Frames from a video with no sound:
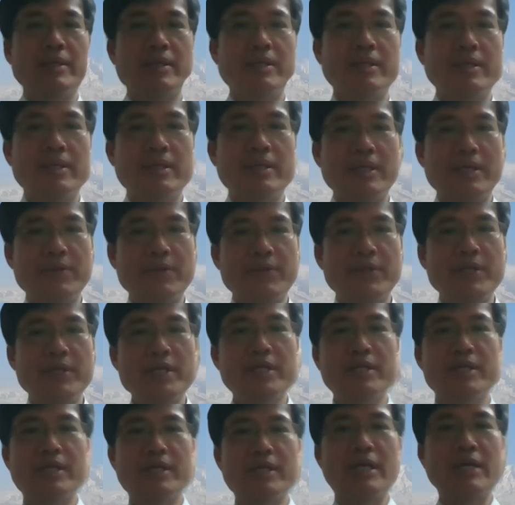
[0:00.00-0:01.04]
Yeah, I
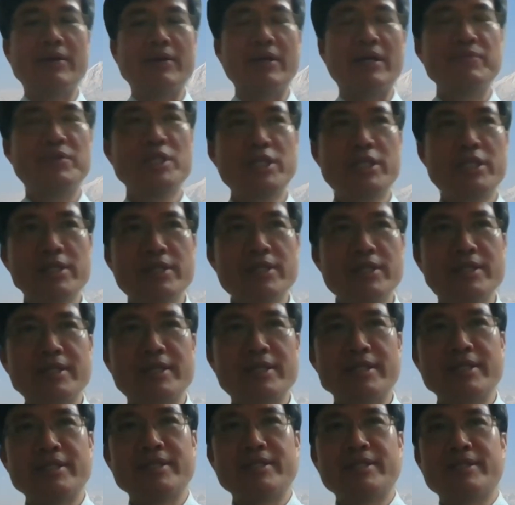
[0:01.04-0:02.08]
think I've learned
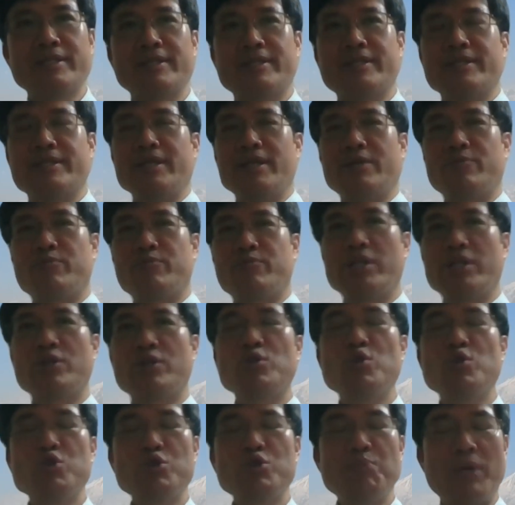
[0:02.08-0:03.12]
that read
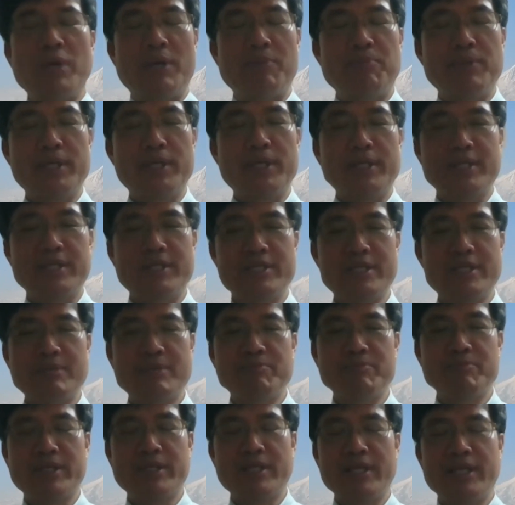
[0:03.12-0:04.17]
a newspaper that
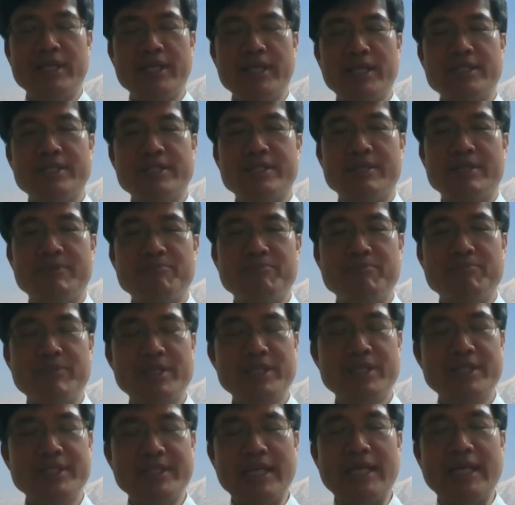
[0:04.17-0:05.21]
some
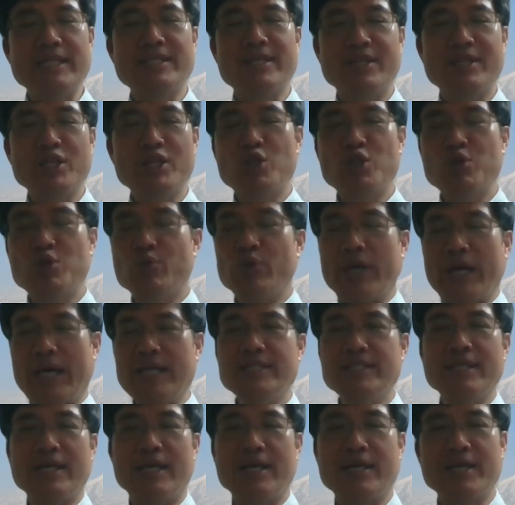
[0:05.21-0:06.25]
states in the
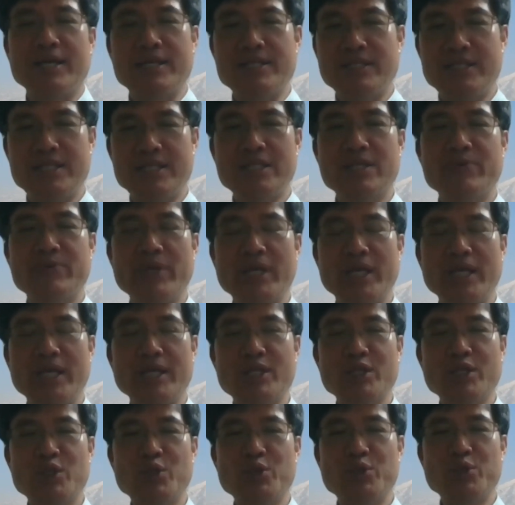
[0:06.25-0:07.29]
U.S. are
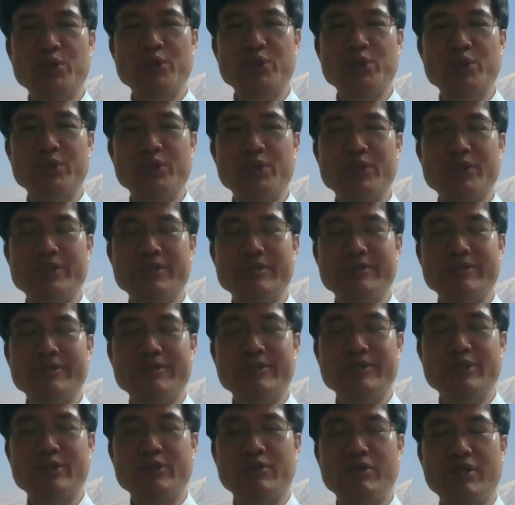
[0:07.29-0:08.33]
considering to
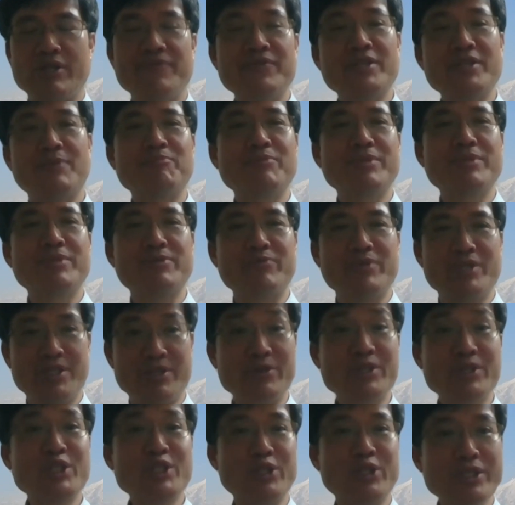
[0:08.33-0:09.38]
lift up the
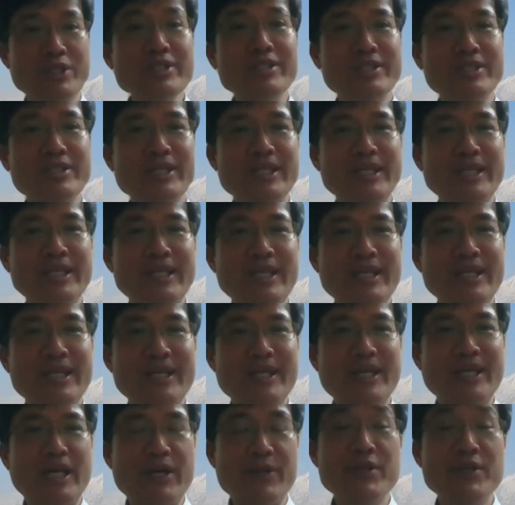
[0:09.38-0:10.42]
restrictions.
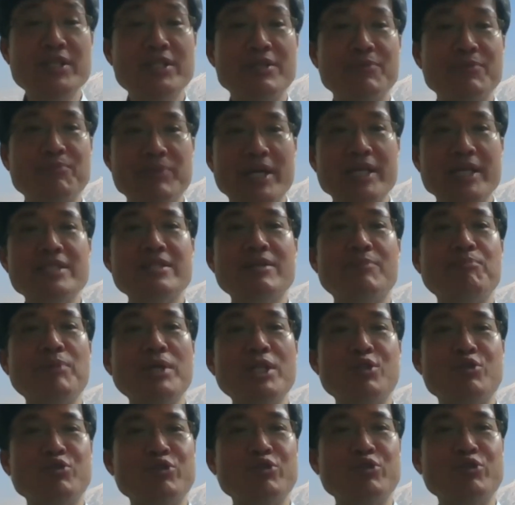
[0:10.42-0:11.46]
I think that's a
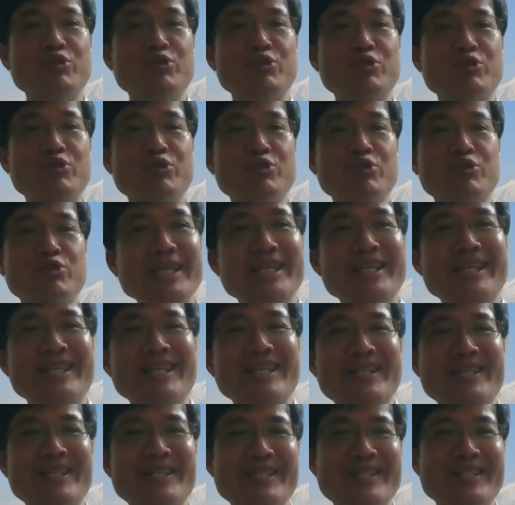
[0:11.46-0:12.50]
bit too early.
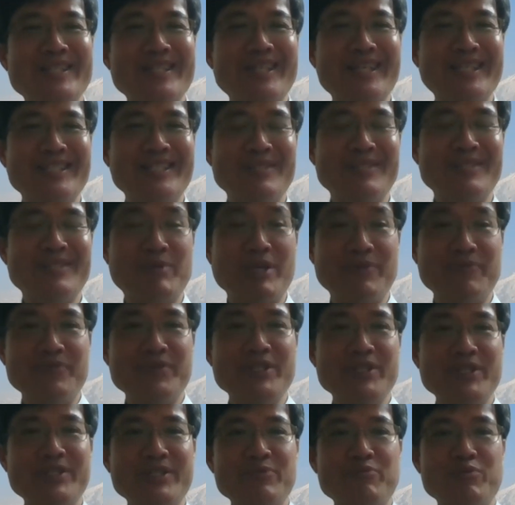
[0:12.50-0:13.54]
That's my
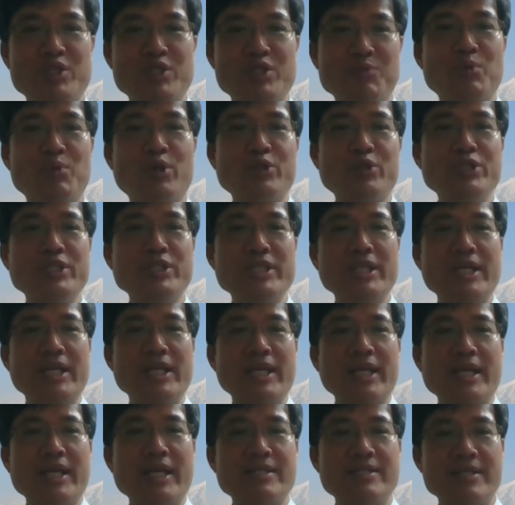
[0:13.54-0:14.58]
first response.
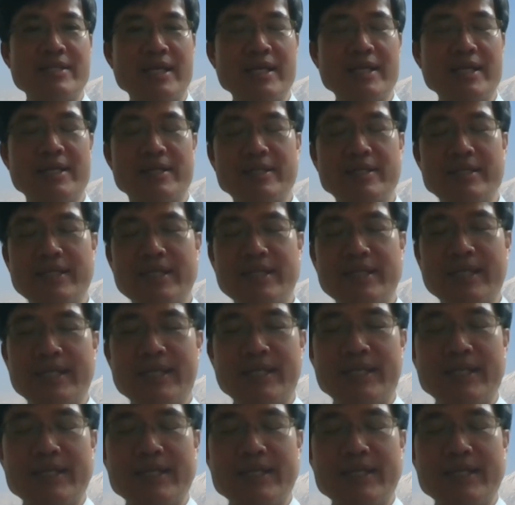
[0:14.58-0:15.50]
And second,